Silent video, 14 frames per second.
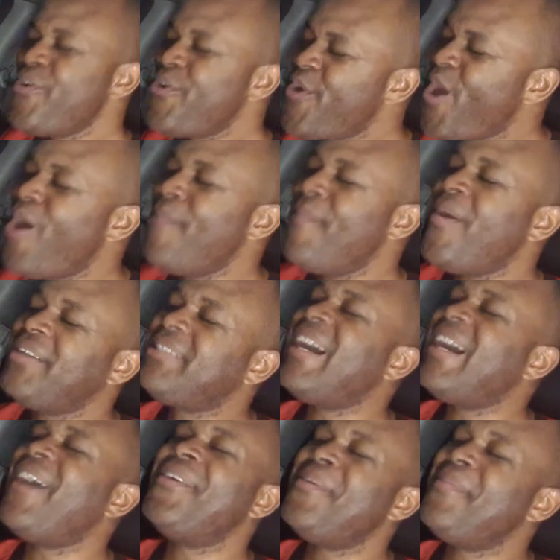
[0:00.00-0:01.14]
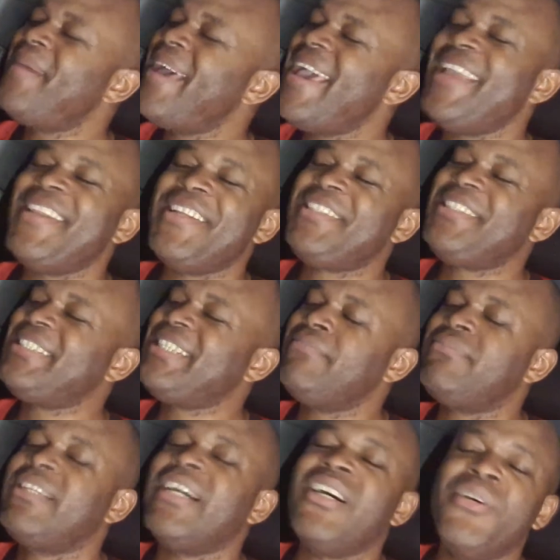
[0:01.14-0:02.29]
No more down in my energies.
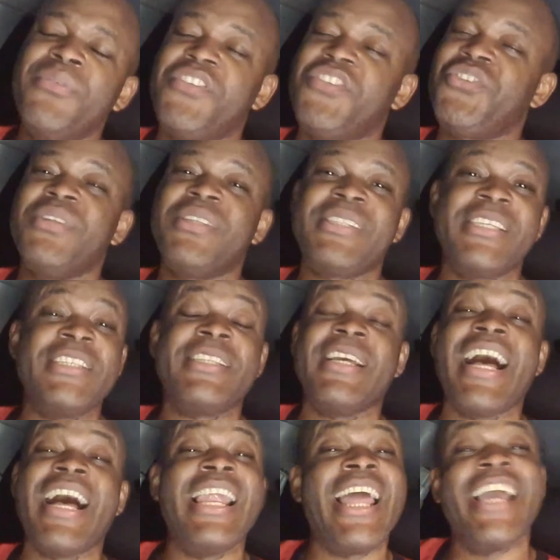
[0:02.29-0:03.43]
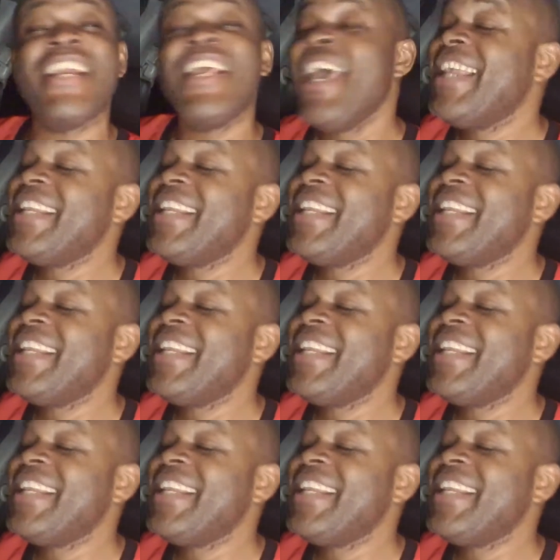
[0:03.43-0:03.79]
I'm done with you, sister. I like.